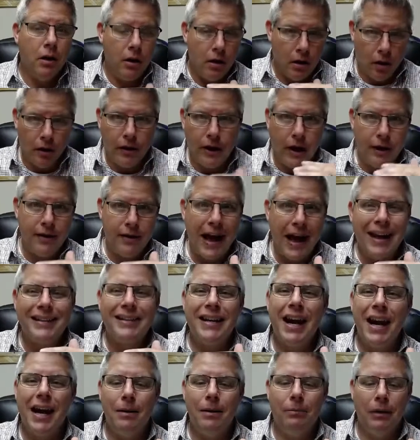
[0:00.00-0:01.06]
okay, that
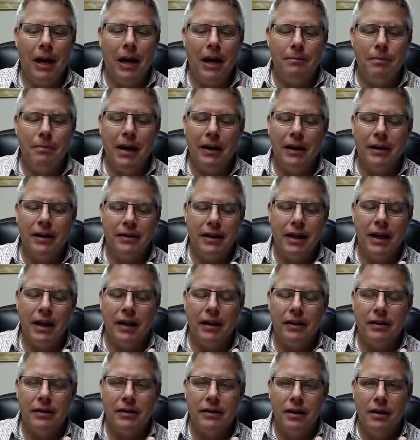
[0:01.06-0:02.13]
timeline makes
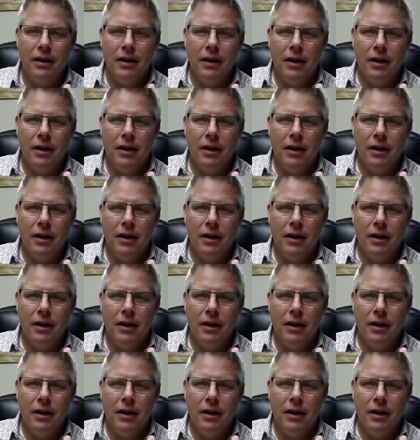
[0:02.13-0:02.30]
sense.